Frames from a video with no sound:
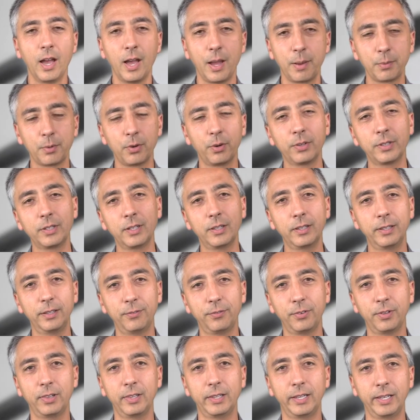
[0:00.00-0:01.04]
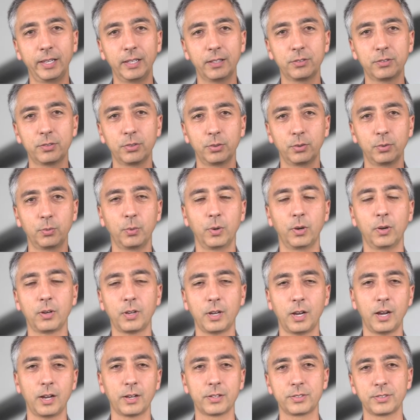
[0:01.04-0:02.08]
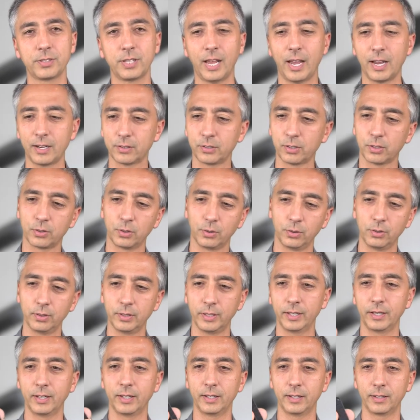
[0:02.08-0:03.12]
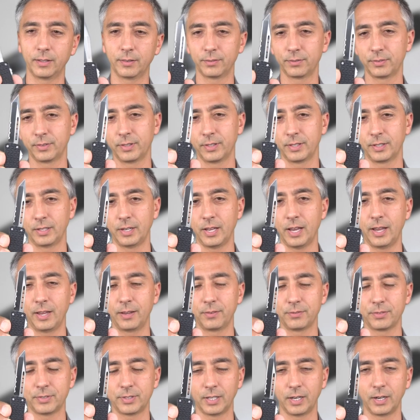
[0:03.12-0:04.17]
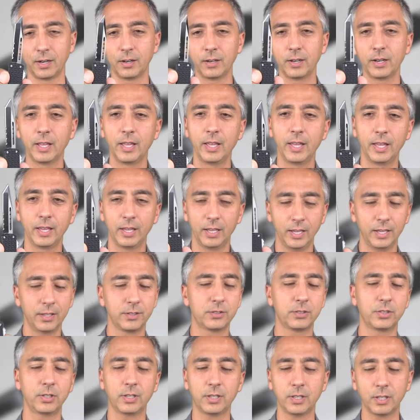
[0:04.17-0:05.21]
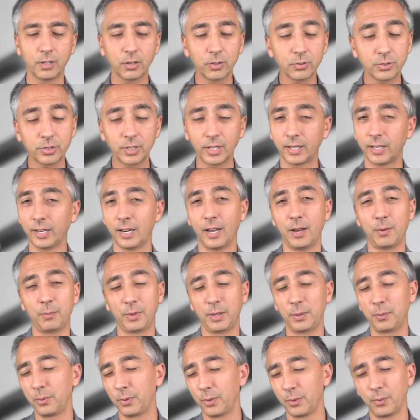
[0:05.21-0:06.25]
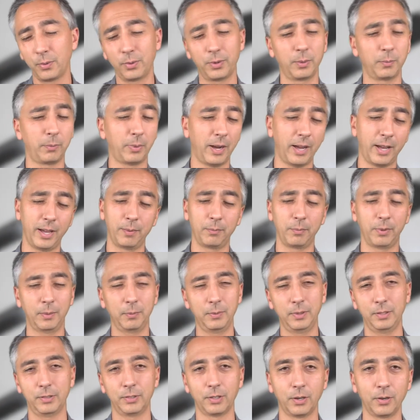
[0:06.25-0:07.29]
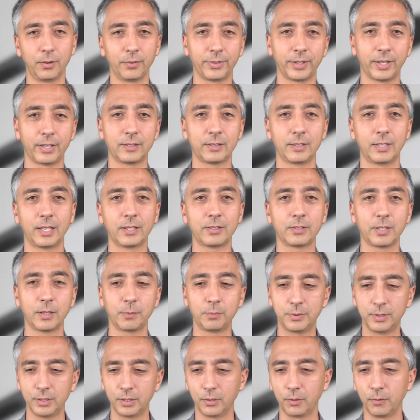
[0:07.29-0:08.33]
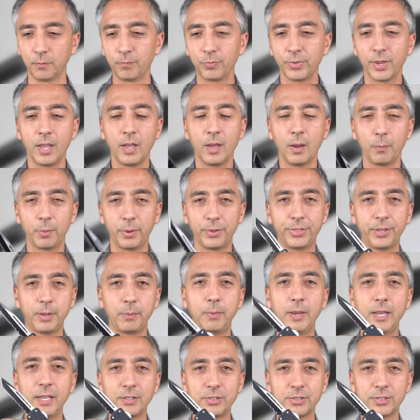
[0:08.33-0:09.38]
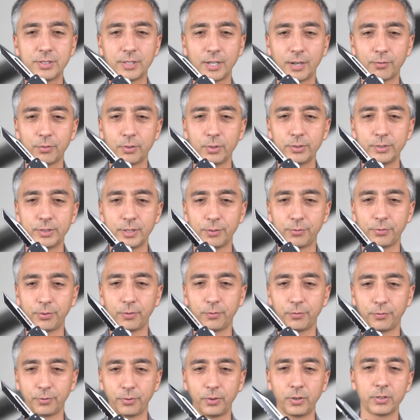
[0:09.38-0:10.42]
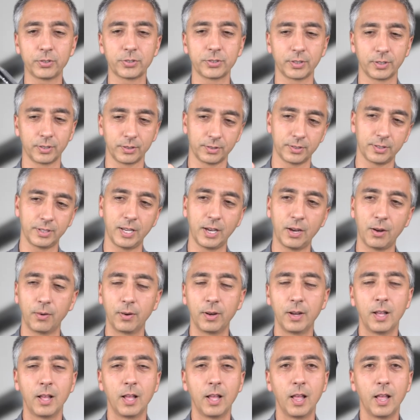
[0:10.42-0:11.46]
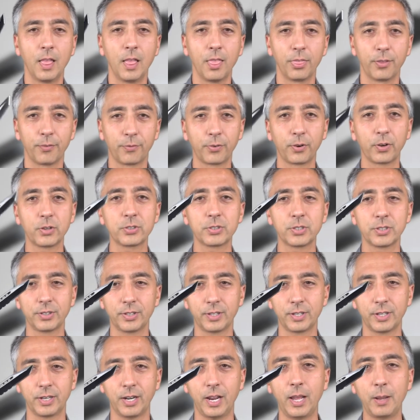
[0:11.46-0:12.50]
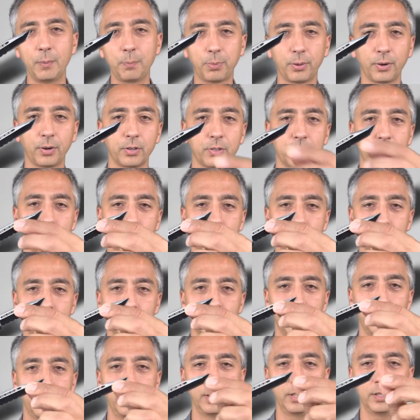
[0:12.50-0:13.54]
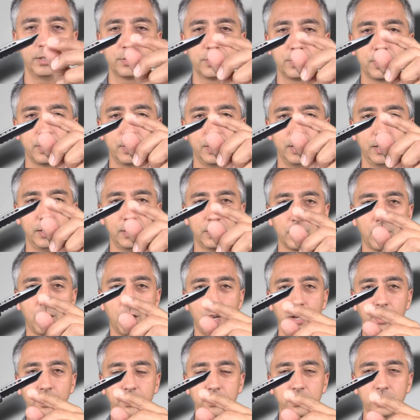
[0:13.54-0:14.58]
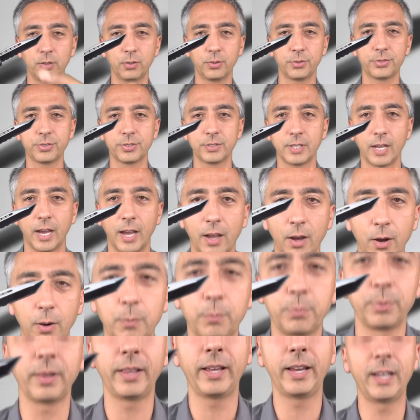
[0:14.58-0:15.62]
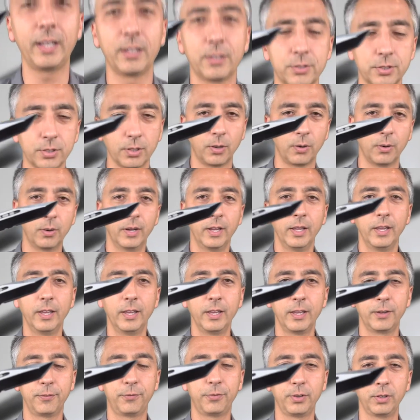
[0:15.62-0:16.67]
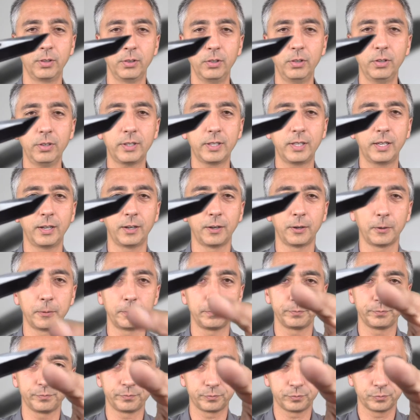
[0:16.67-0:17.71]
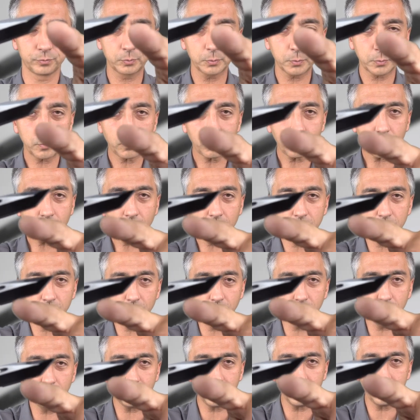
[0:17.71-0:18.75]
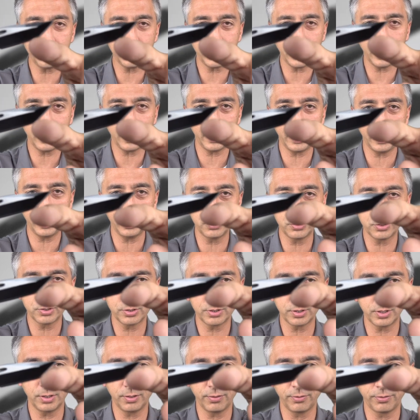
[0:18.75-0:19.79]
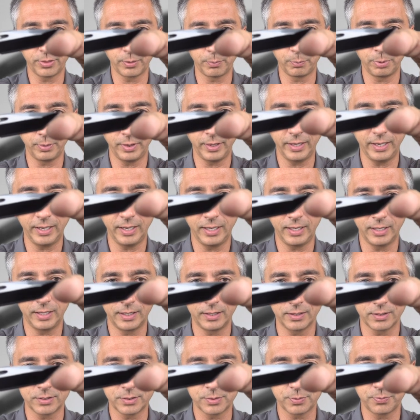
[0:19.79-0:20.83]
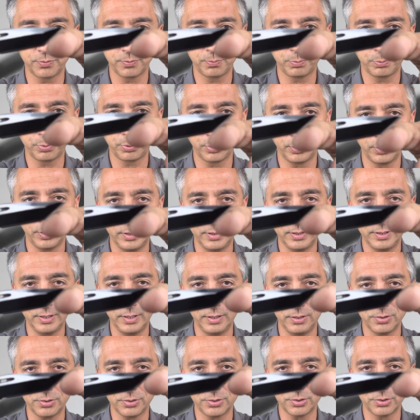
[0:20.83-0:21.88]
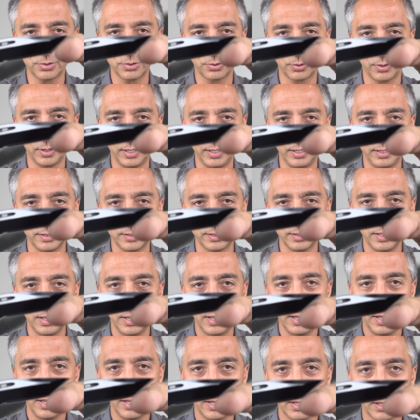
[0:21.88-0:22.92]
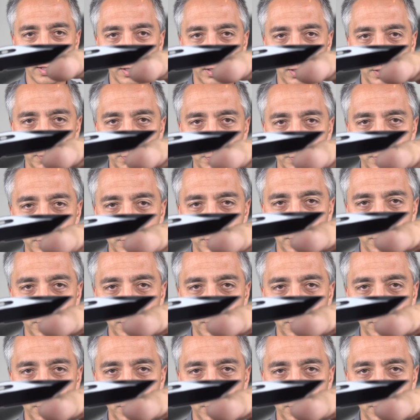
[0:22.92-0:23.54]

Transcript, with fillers: I'm going to leave a link to Wilcox Tactical, the knives there. So you can go check it out. Maybe you want to buy it, maybe you don't. That's up to you. But they make several different versions. Now, the version that I purchased is the Tonto style blade. So if you look here, you look at that edge of the blade, it's pretty straight, comes